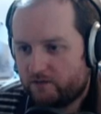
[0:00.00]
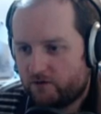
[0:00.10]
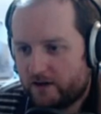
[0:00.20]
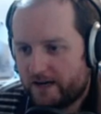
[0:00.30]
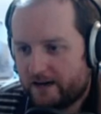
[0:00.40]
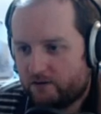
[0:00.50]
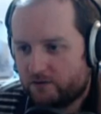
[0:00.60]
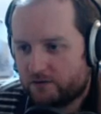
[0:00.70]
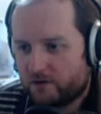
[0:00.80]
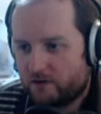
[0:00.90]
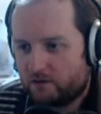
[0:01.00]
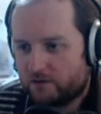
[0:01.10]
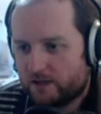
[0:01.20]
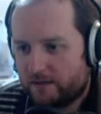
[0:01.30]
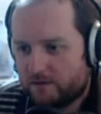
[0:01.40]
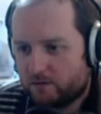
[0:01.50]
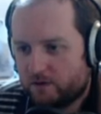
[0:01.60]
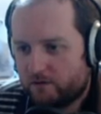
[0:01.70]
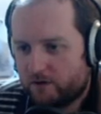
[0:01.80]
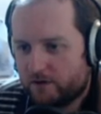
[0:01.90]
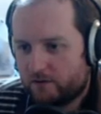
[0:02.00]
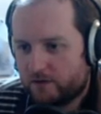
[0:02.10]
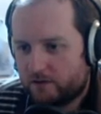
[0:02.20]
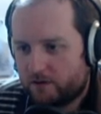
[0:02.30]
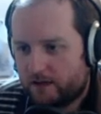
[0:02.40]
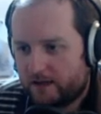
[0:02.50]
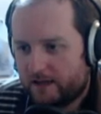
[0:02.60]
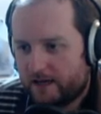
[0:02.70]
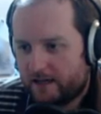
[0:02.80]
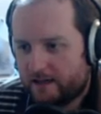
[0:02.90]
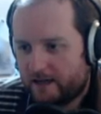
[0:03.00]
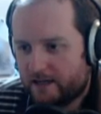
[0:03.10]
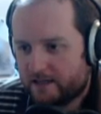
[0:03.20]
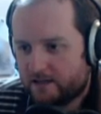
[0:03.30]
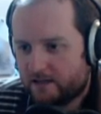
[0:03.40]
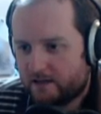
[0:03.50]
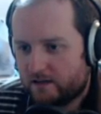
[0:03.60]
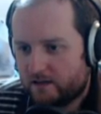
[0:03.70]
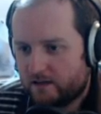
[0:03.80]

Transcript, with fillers: Not even Rotten Arrows, I've got loads of them. So what I'm going to do is I'm going to line that